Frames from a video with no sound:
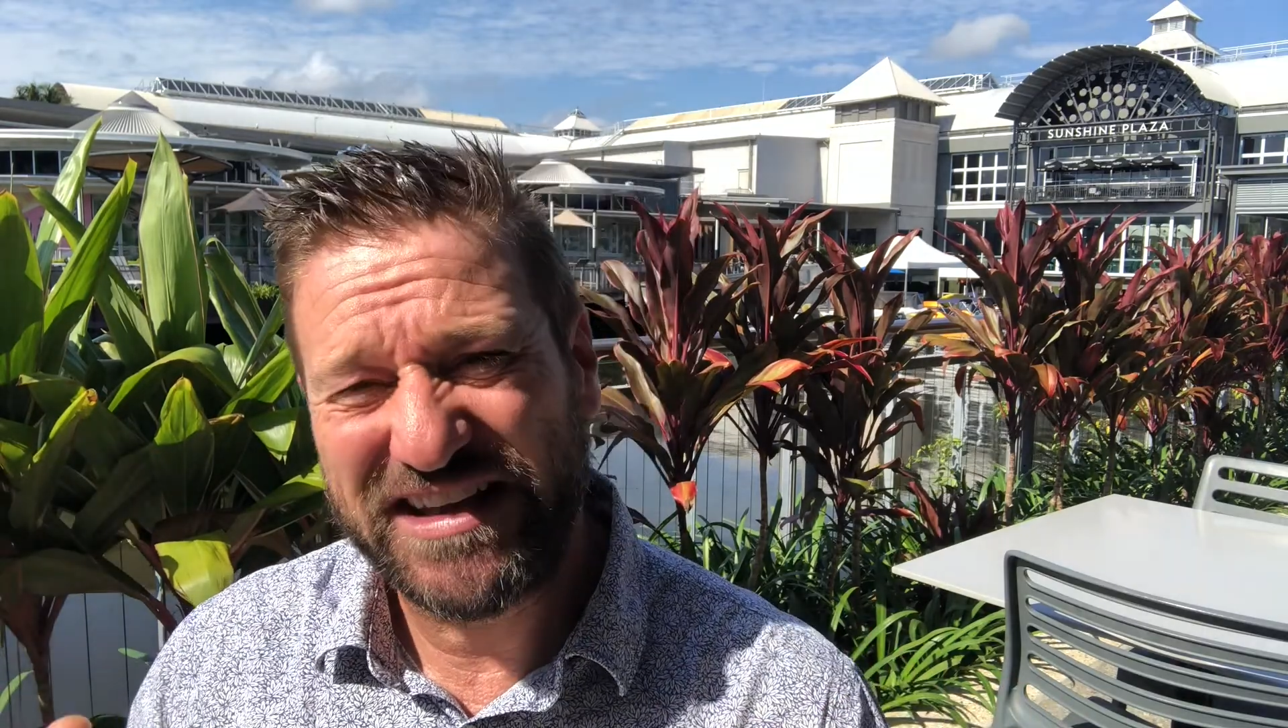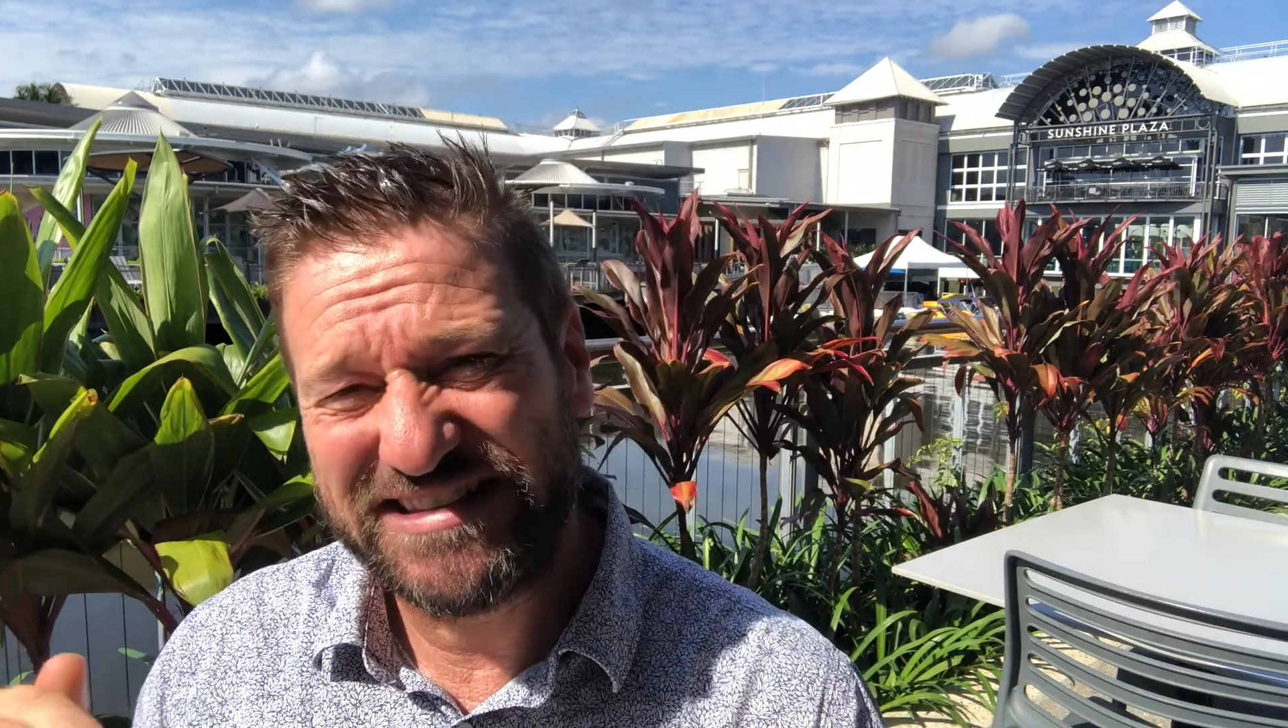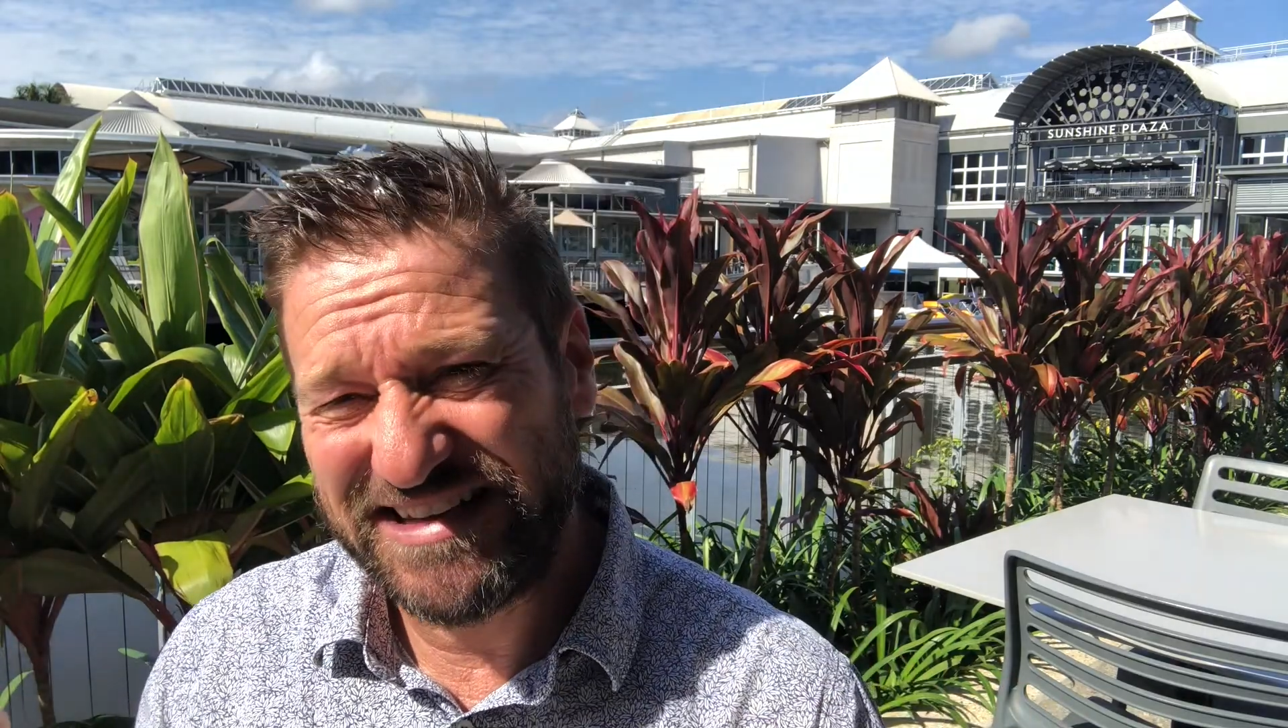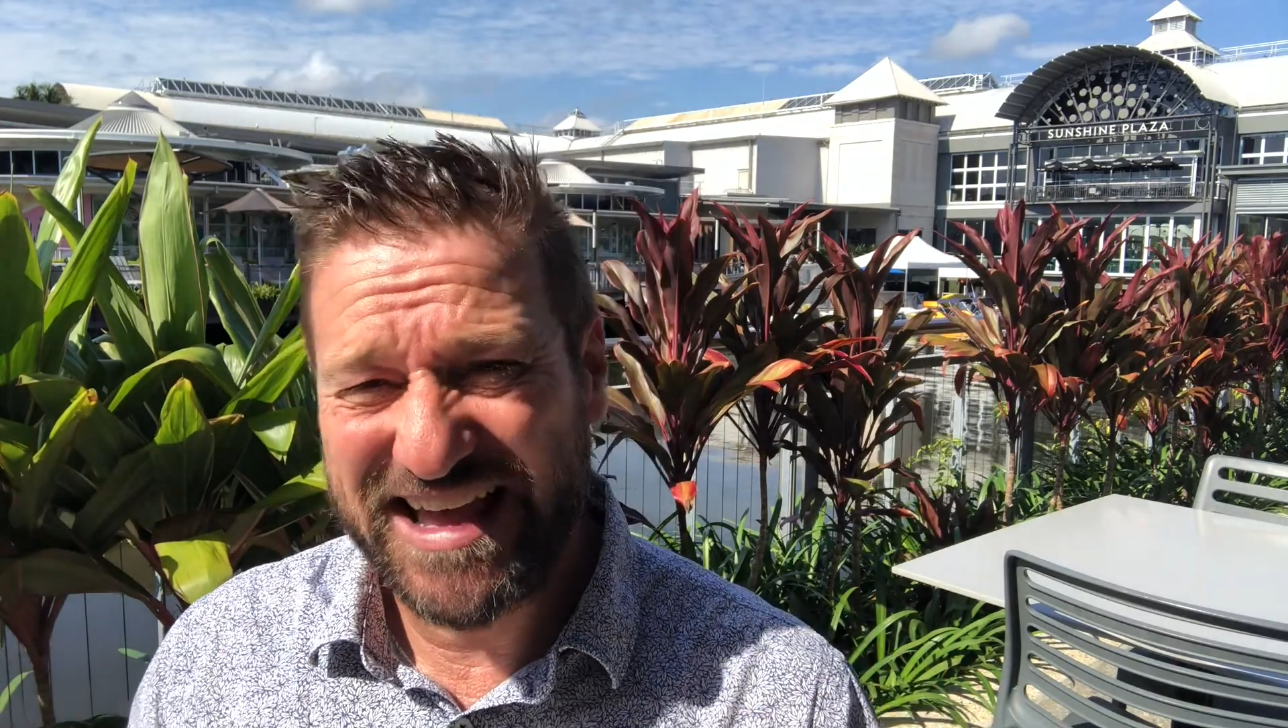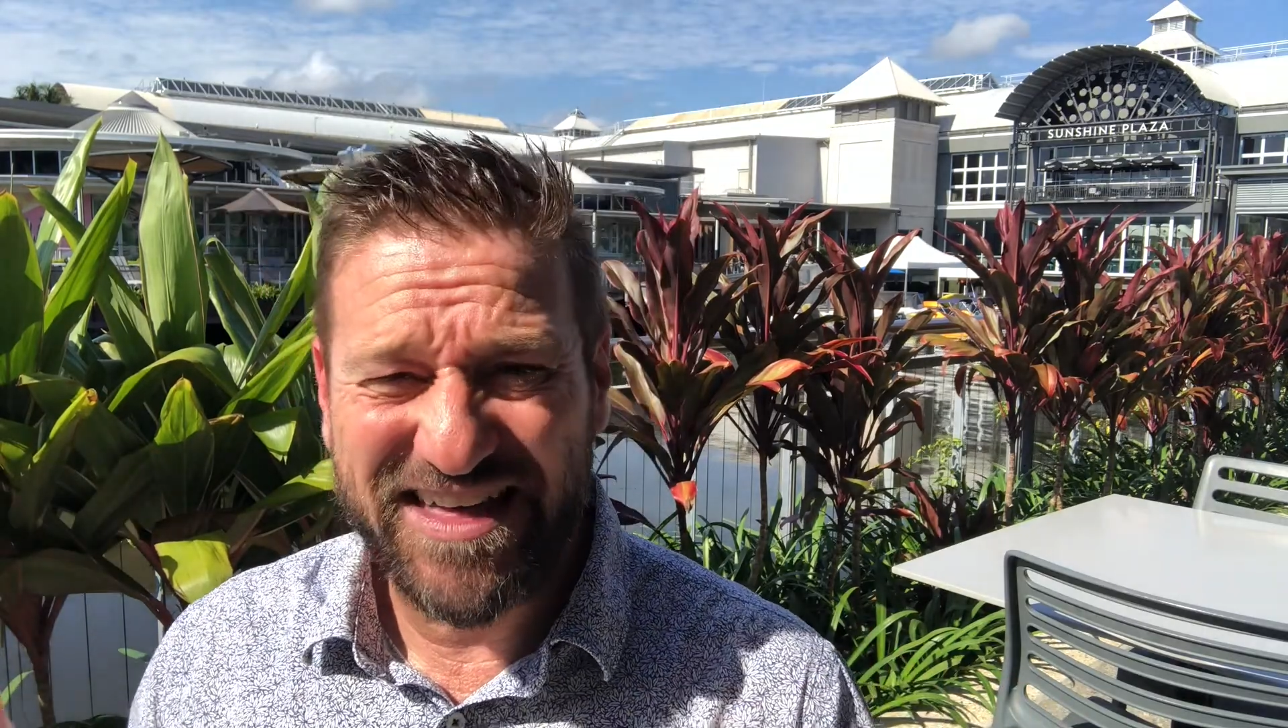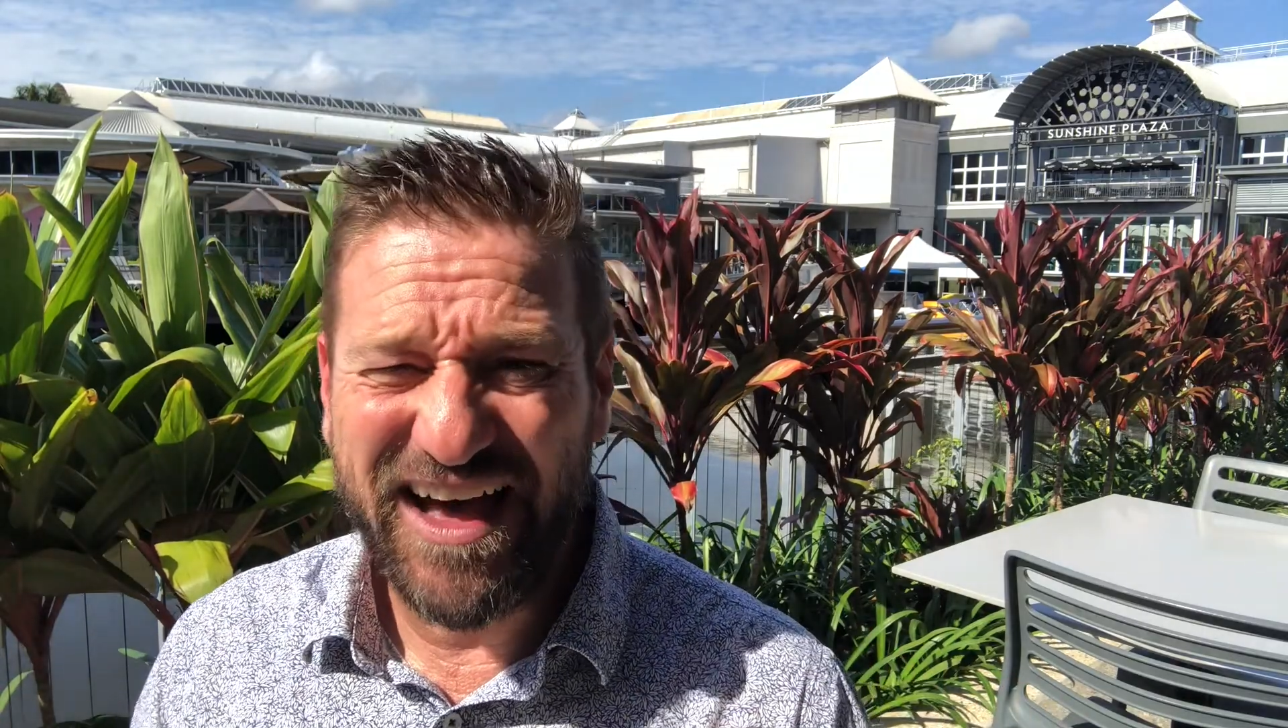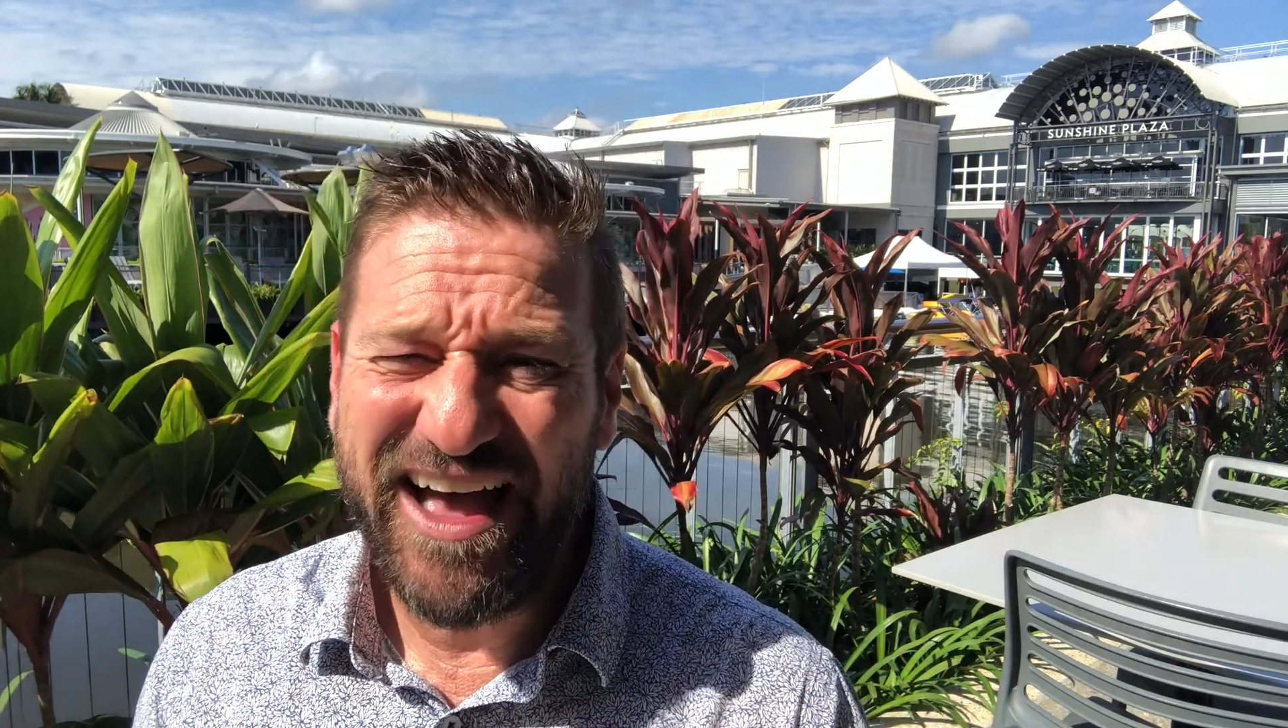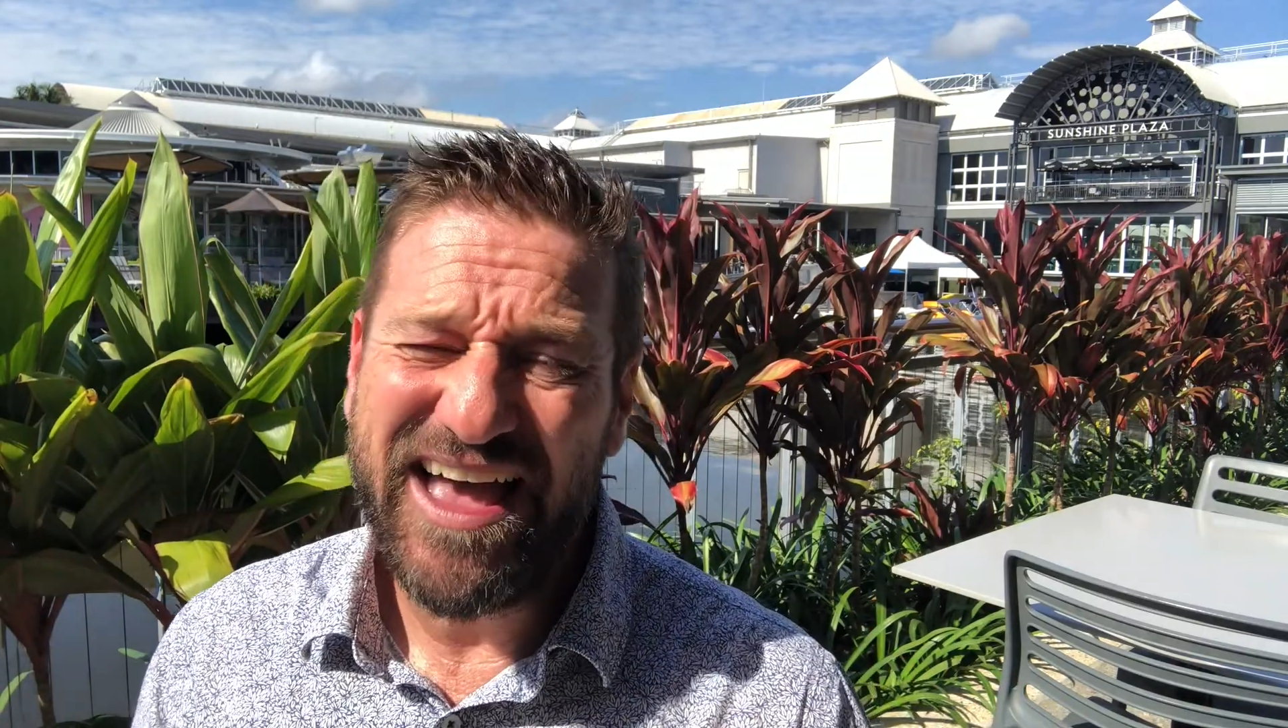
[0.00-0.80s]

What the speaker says: together